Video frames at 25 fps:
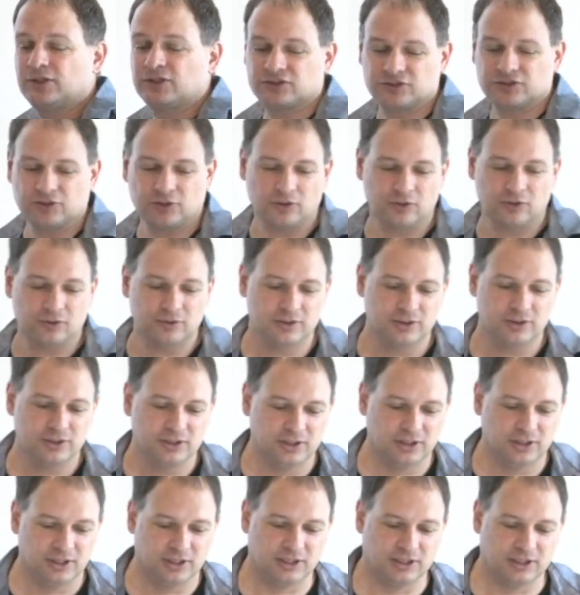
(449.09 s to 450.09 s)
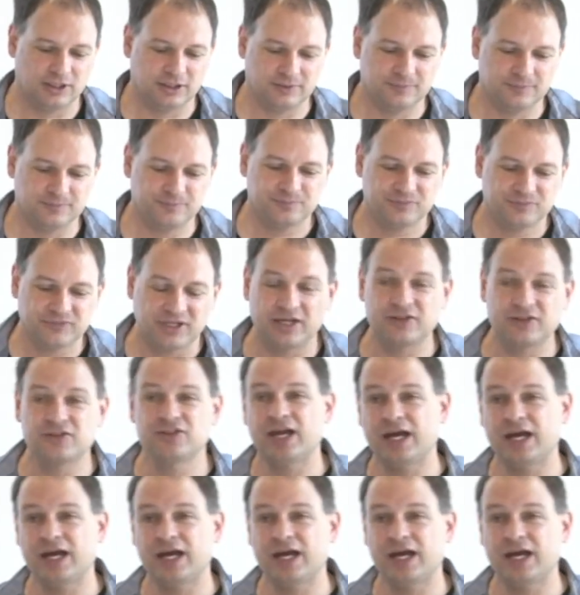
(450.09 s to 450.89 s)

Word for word: So, um, and